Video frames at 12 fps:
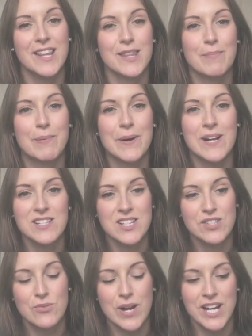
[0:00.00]
The
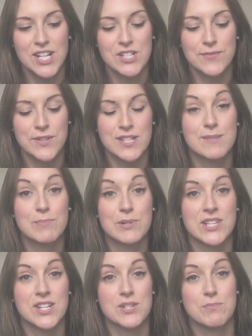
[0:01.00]
prices range for this
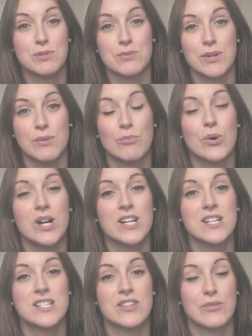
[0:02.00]
procedure between
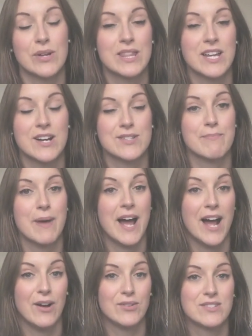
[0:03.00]
£1,000 to
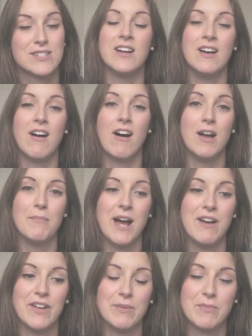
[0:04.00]
£3,000. I'm
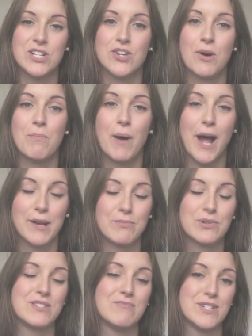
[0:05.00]
having my top and
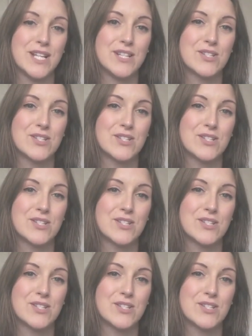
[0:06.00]
bottom teeth